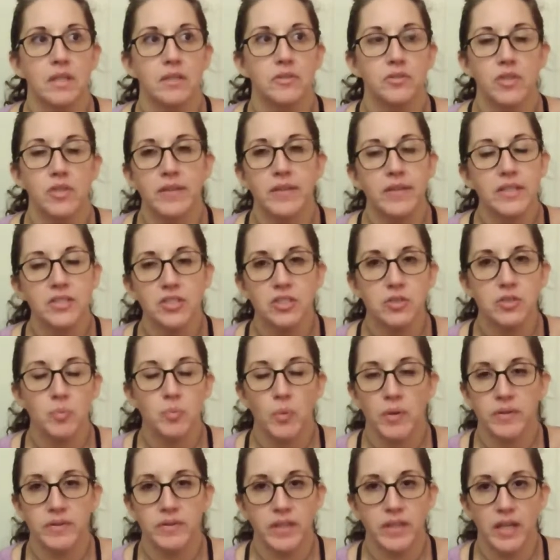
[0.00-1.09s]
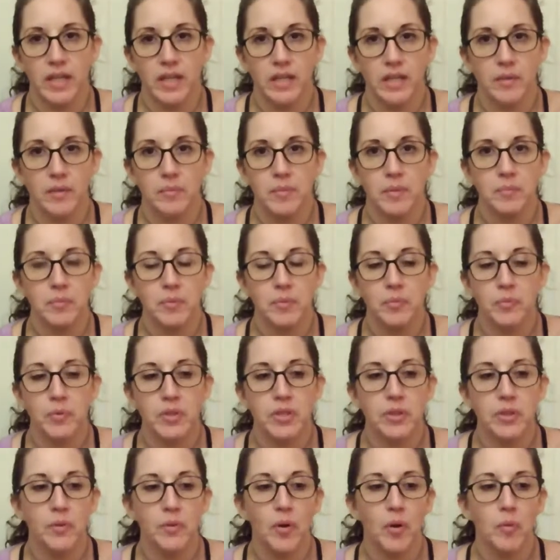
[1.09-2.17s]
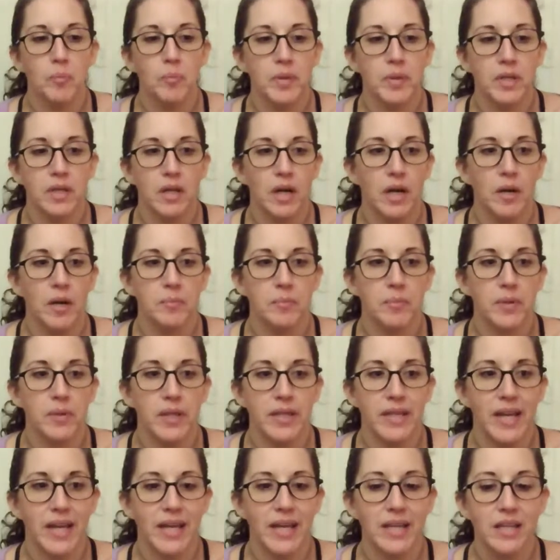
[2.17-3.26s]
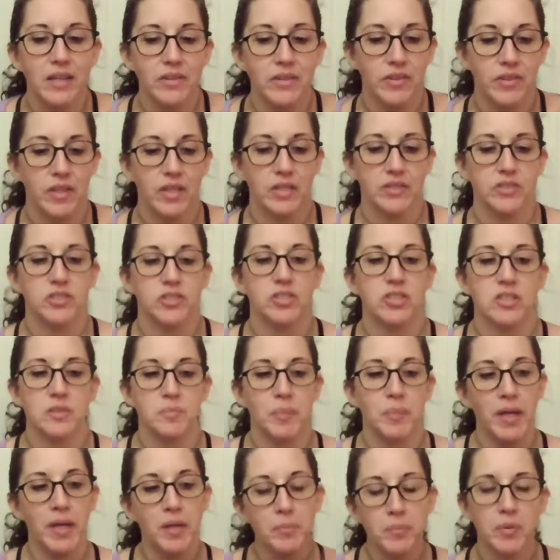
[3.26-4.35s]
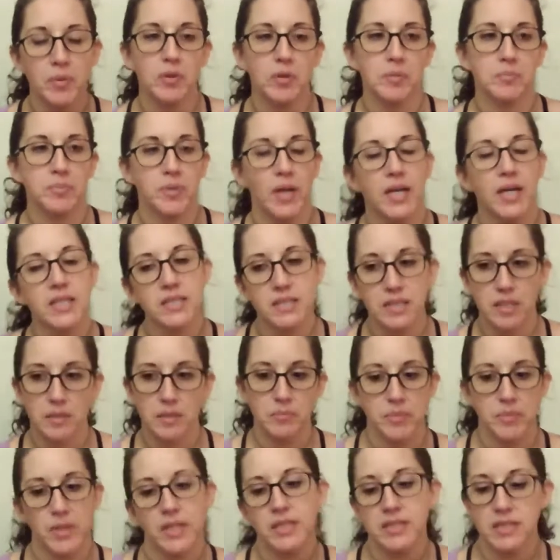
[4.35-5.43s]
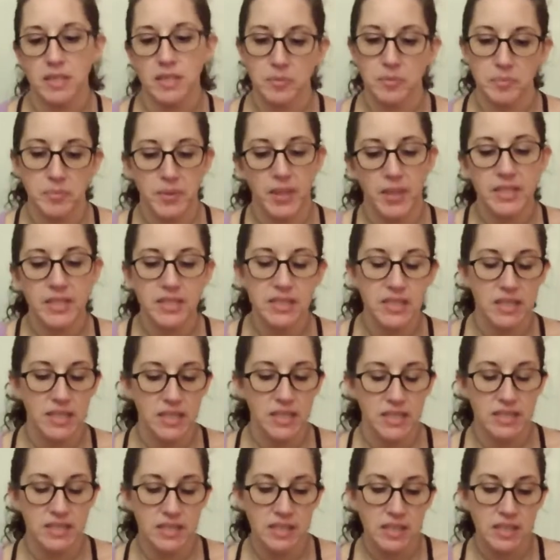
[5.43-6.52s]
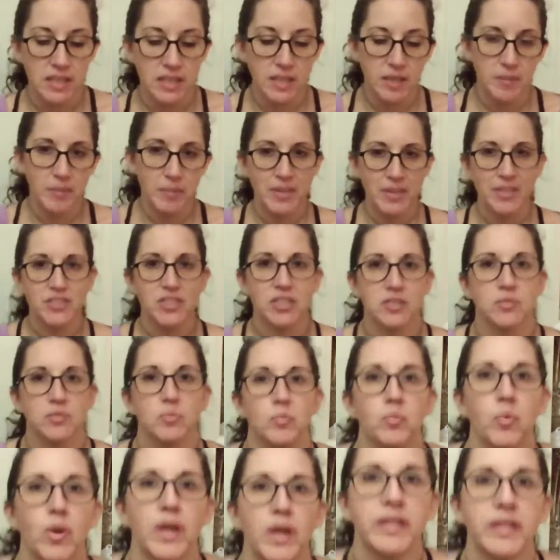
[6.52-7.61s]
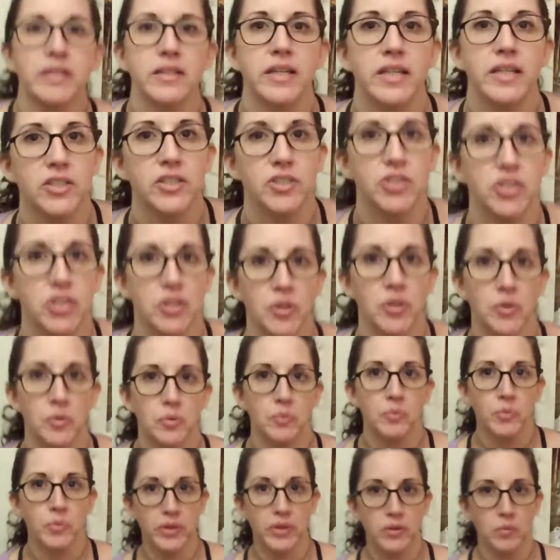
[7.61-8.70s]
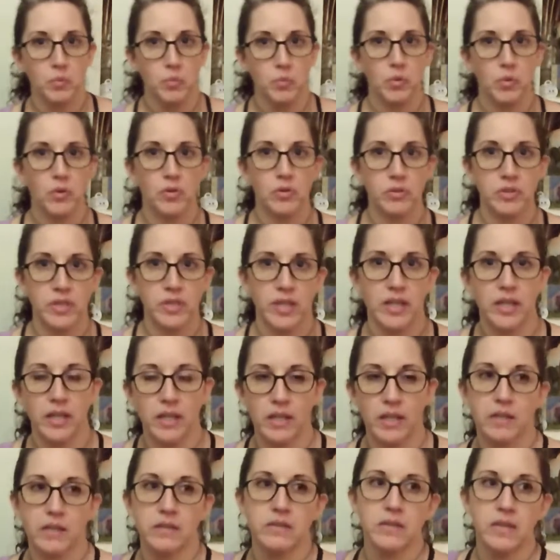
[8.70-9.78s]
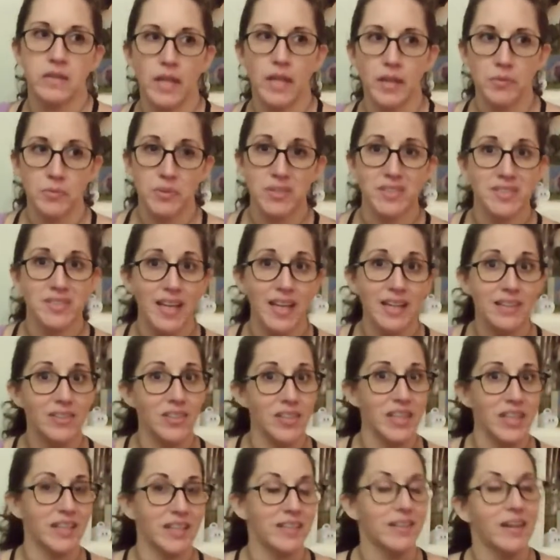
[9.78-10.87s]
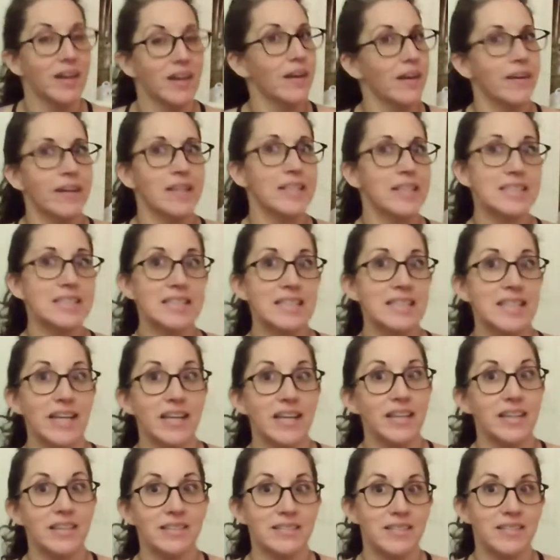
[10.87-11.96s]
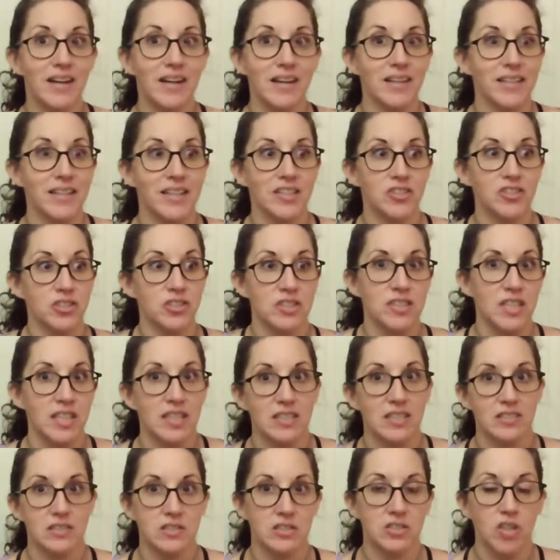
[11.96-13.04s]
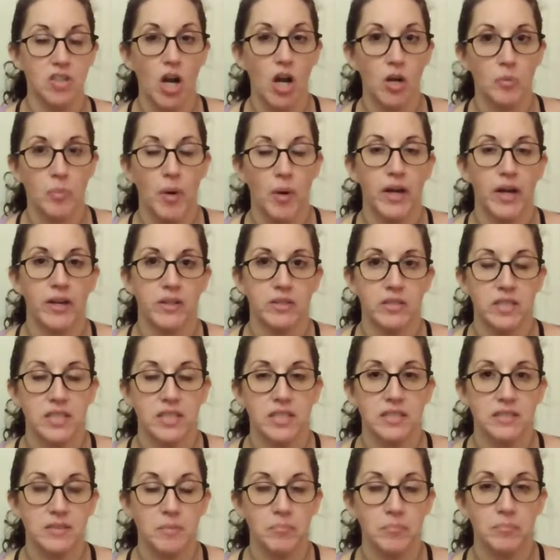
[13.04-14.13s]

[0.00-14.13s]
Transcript: And that's just one thing. I mean, but when you open up like anything, it's just paper and plastic and plastic and plastic. And I mean, that's just one issue with the world. And recycling isn't getting done. It's just getting stockpiled, and it's a